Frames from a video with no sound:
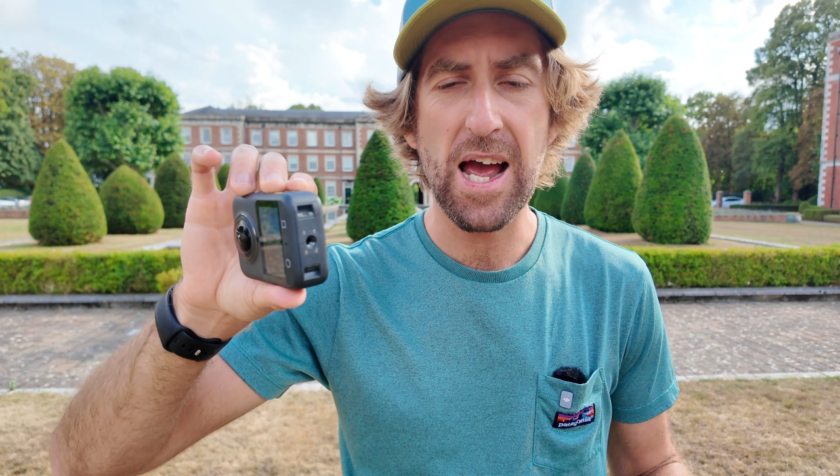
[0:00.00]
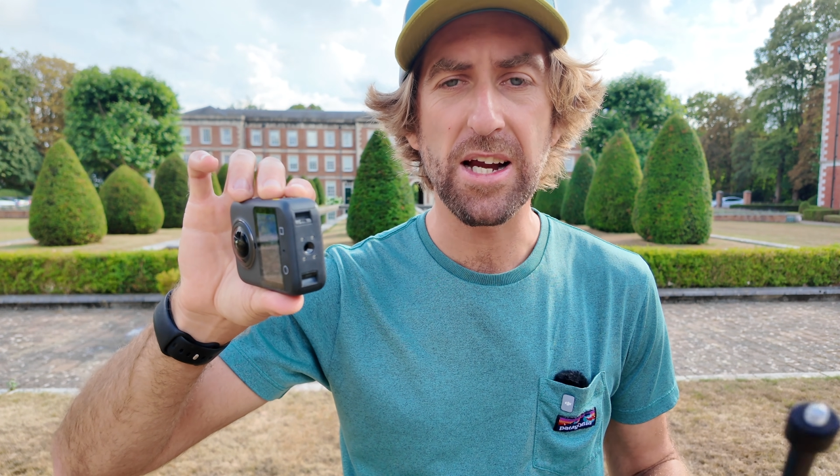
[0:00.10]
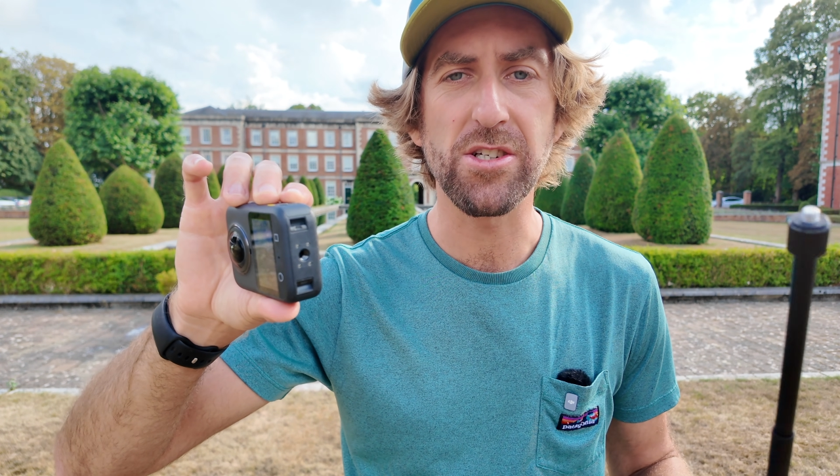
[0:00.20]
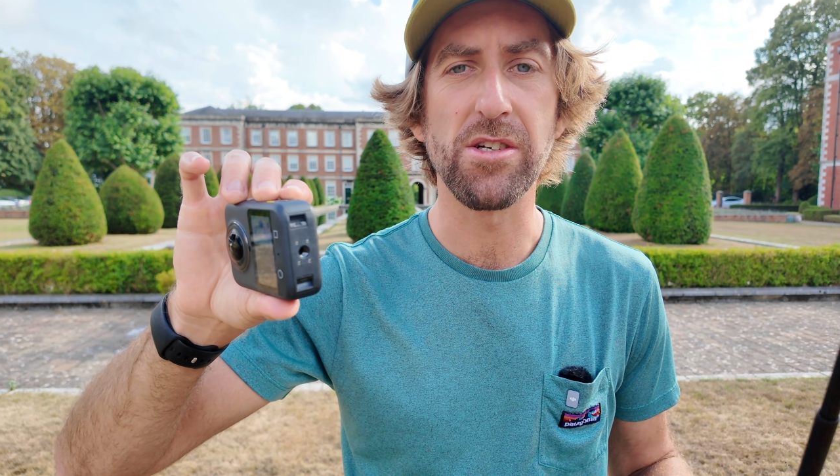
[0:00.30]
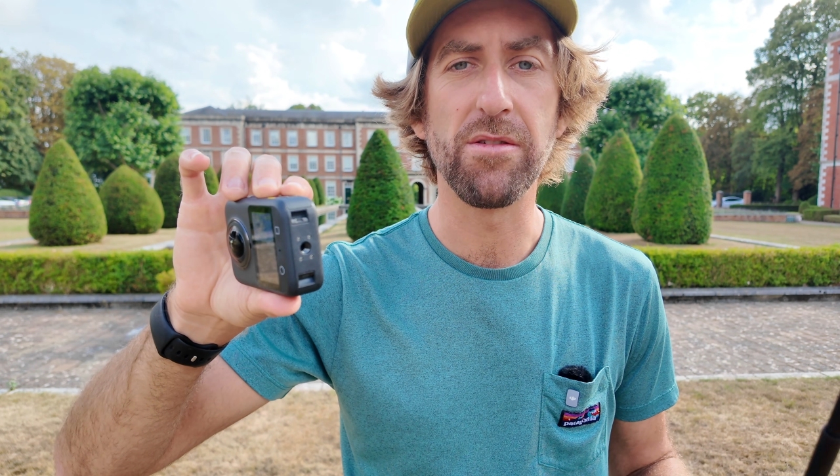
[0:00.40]

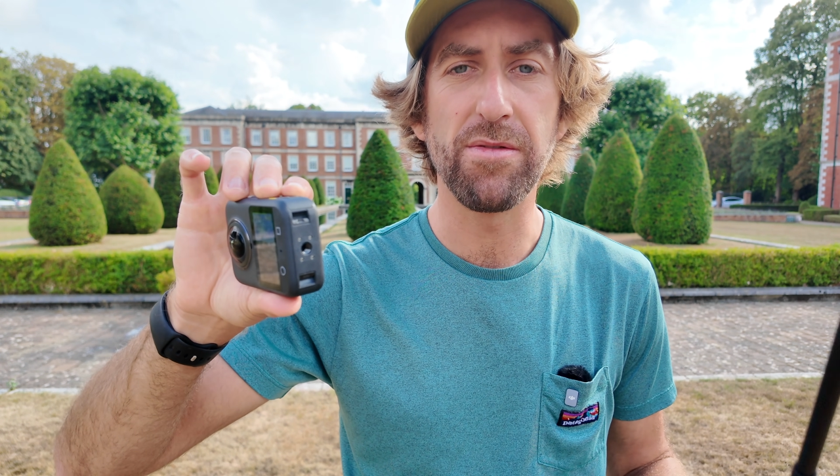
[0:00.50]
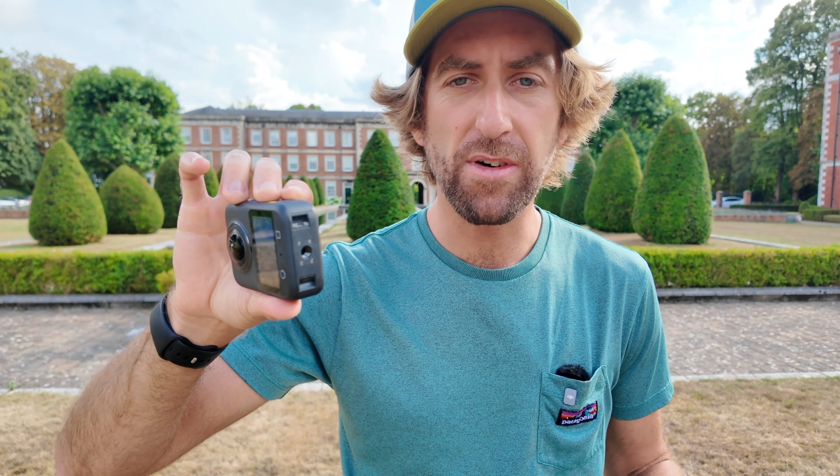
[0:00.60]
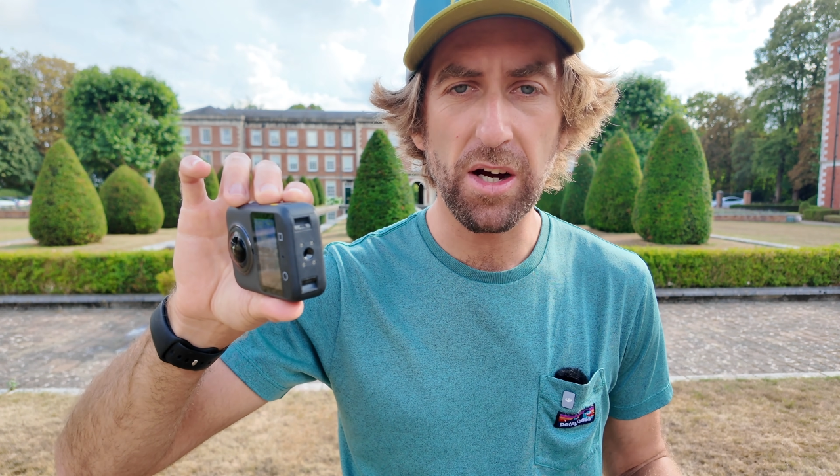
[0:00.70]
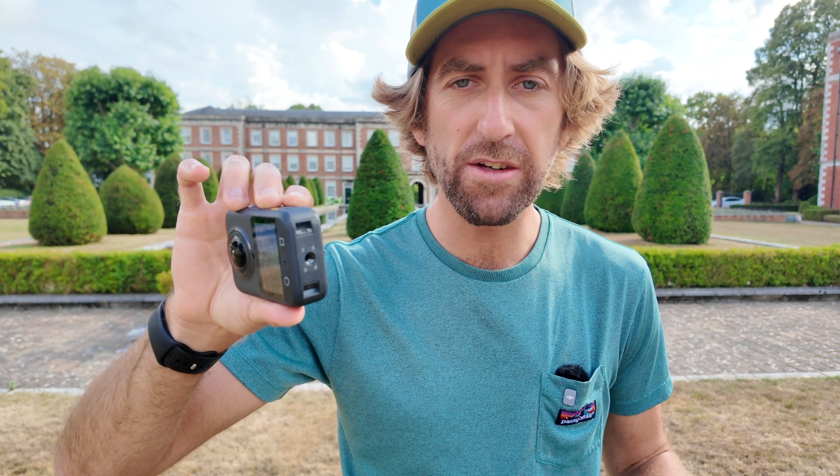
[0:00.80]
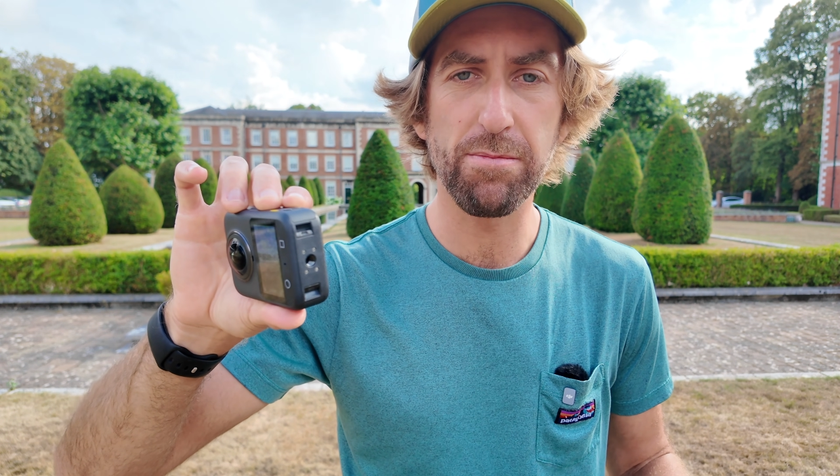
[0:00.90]
Action
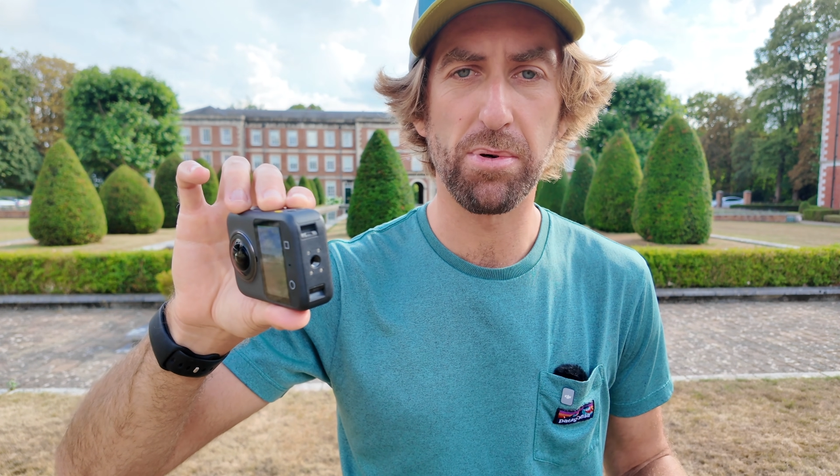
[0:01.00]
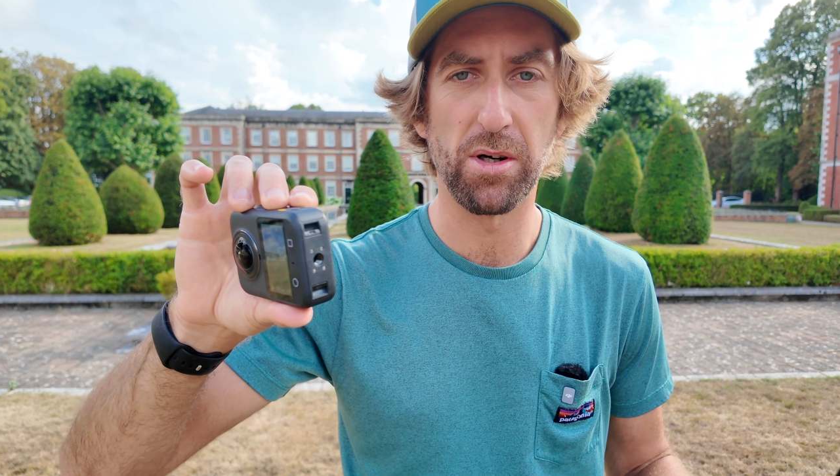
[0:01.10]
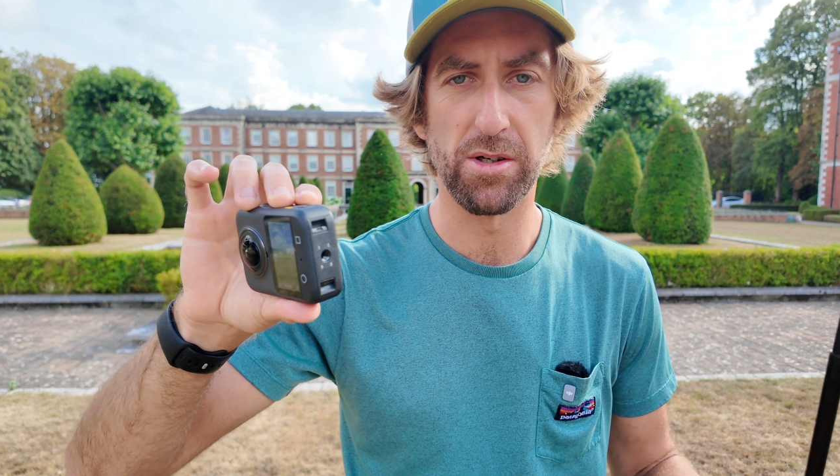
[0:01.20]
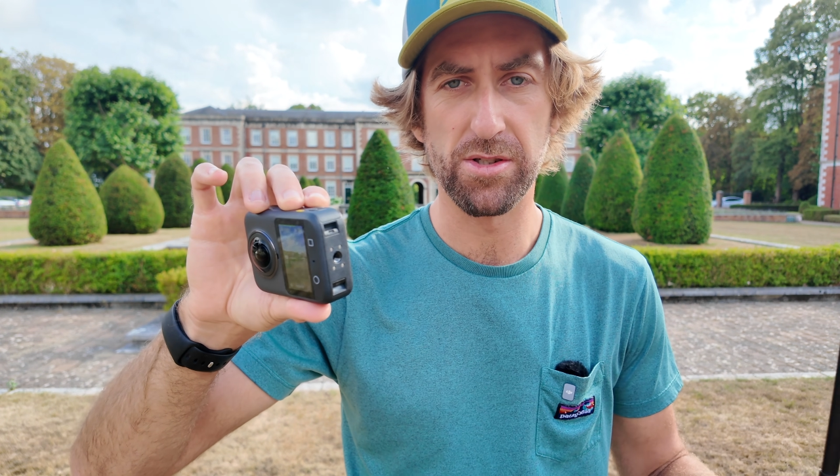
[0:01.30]
5 Pro.